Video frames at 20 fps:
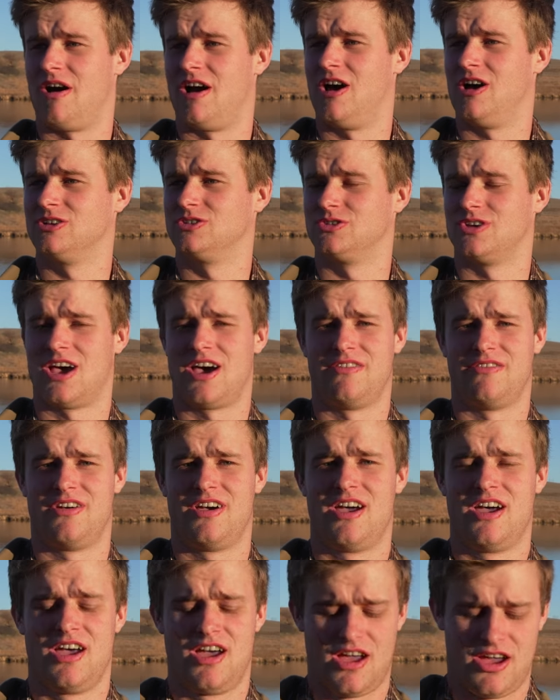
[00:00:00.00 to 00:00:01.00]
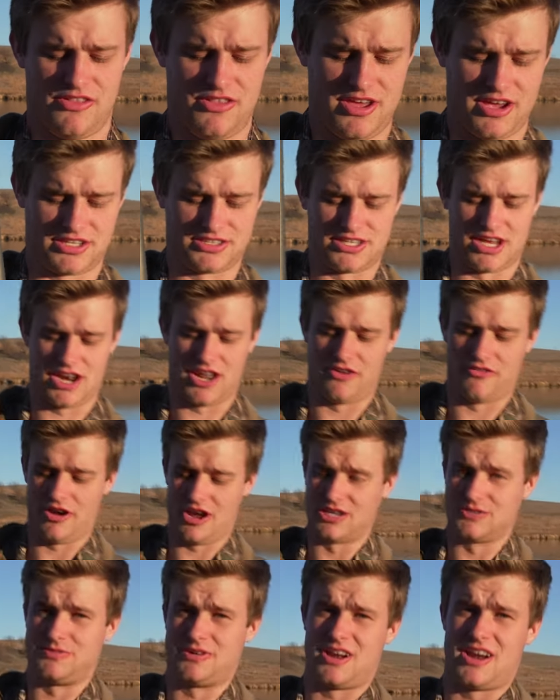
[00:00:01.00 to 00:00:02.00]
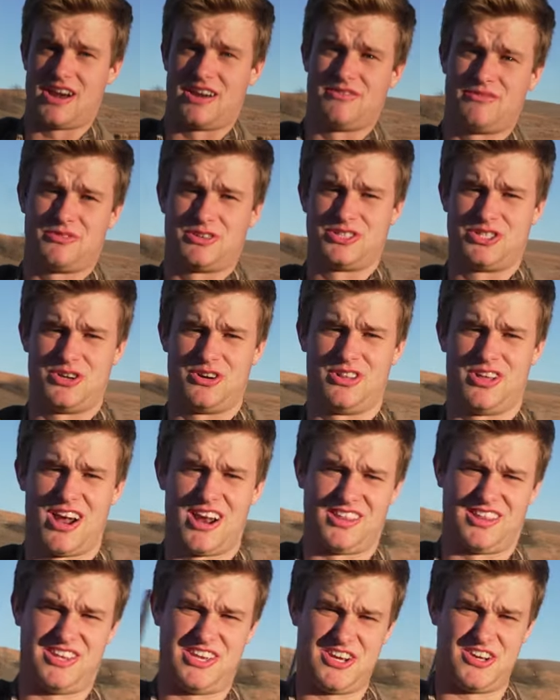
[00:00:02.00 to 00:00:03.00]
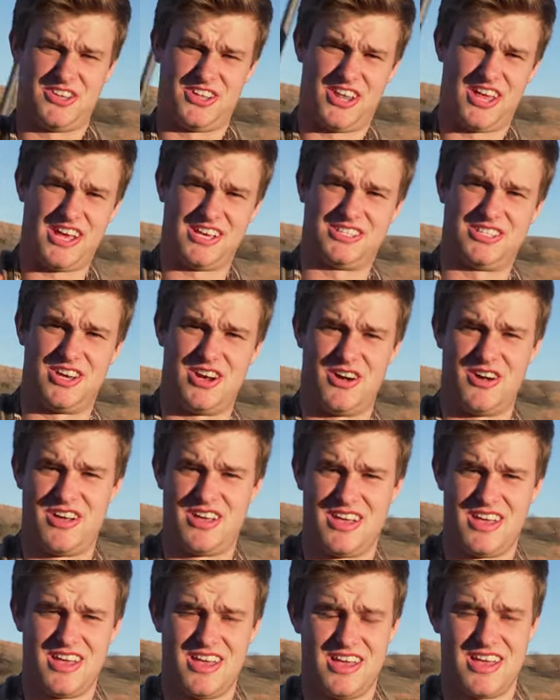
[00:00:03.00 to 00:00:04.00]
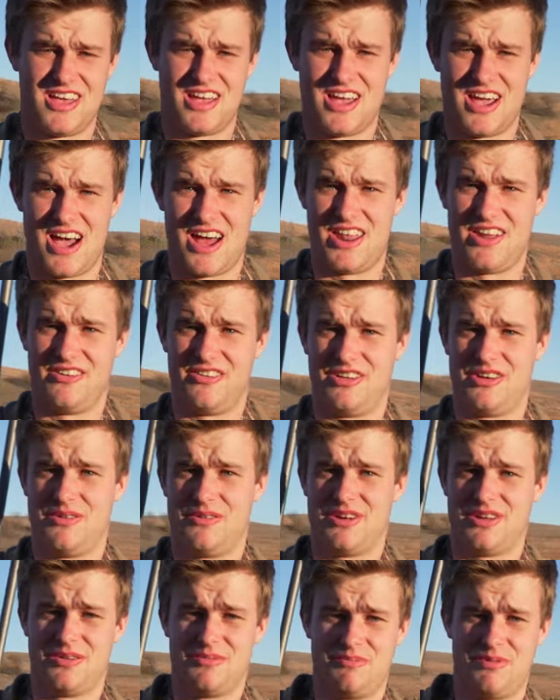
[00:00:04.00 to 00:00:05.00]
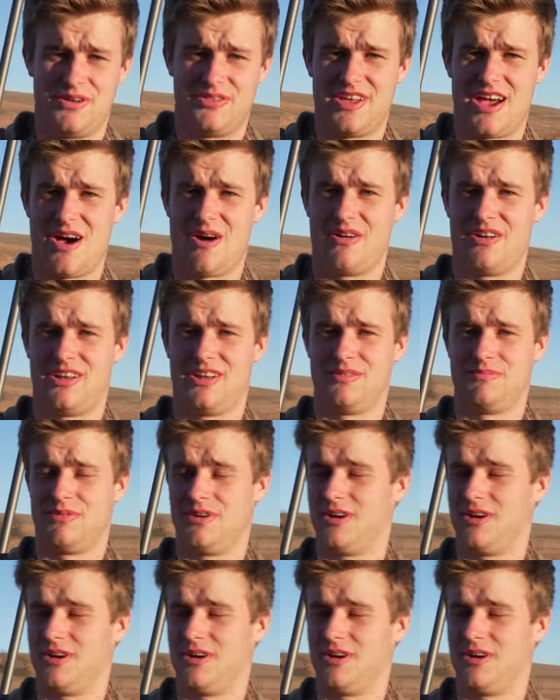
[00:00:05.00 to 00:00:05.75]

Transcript: I also have the extended range, but we're shooting a lot of teal today, so I didn't really want to put that one in.